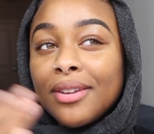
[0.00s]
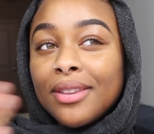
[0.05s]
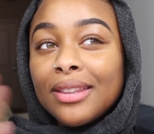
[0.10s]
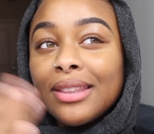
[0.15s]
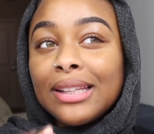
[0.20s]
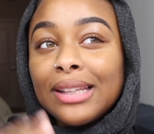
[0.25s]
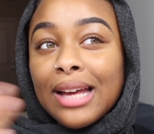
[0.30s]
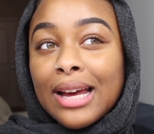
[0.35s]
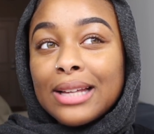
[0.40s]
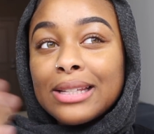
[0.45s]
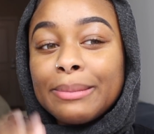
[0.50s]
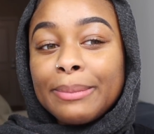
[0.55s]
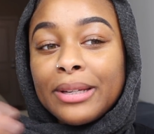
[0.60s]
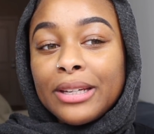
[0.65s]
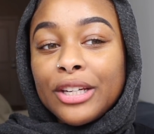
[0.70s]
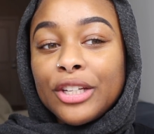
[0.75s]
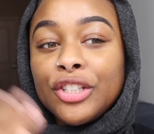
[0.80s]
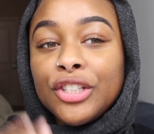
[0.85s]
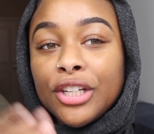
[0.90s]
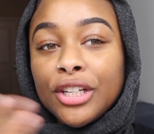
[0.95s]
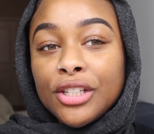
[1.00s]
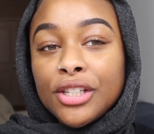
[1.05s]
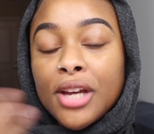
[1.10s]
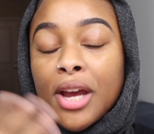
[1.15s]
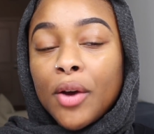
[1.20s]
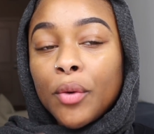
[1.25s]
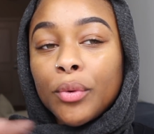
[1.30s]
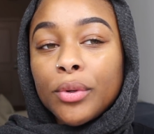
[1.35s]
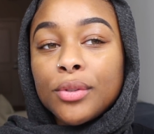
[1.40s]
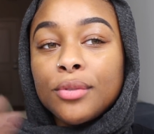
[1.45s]
I think the last time I did a chit
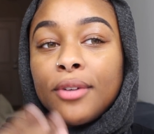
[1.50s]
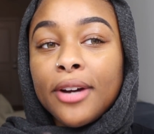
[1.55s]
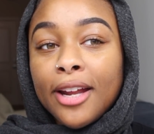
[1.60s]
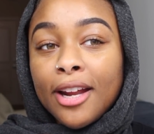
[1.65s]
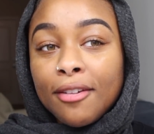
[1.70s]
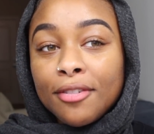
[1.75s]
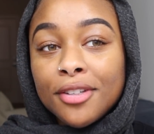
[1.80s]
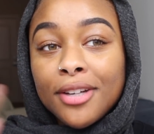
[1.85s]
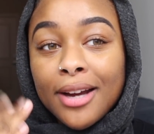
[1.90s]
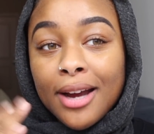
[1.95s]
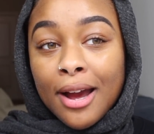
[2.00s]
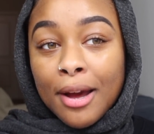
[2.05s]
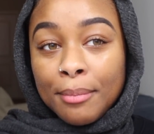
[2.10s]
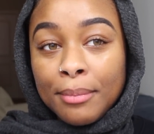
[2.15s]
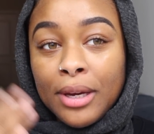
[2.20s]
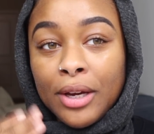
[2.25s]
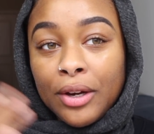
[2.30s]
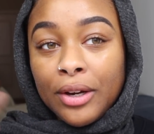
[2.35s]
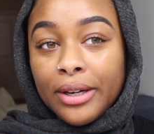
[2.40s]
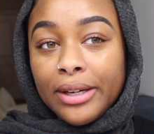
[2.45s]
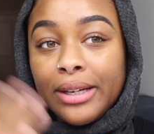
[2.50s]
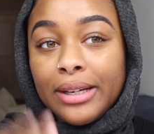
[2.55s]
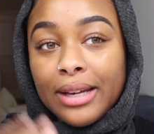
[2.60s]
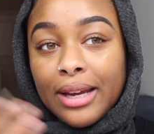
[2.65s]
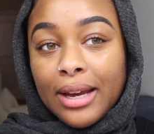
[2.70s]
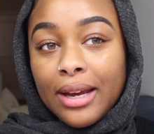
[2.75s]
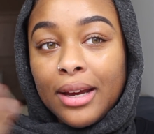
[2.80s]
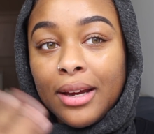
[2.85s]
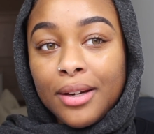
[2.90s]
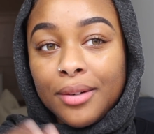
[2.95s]
chat was right after I got married,
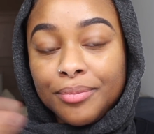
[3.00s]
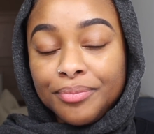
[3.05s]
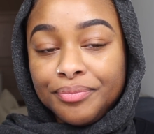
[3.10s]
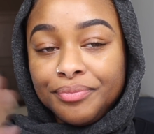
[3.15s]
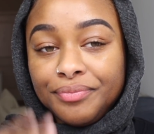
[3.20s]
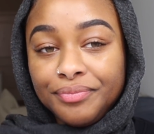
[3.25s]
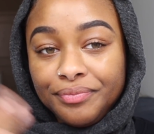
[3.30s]
and